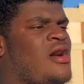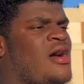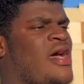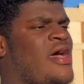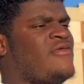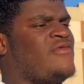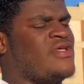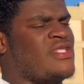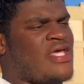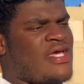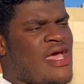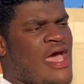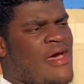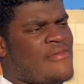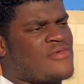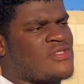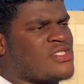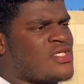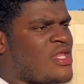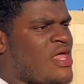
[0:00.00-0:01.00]
everything
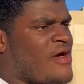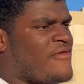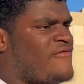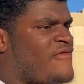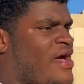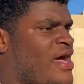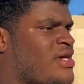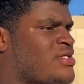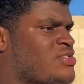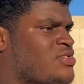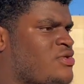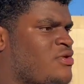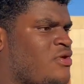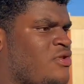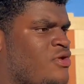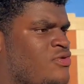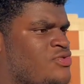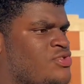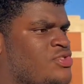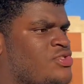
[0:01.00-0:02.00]
happens a lot faster and
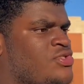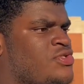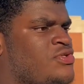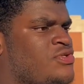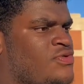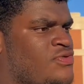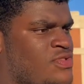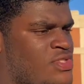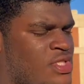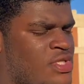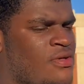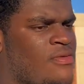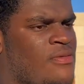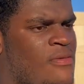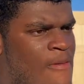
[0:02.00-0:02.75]
closer to you. So.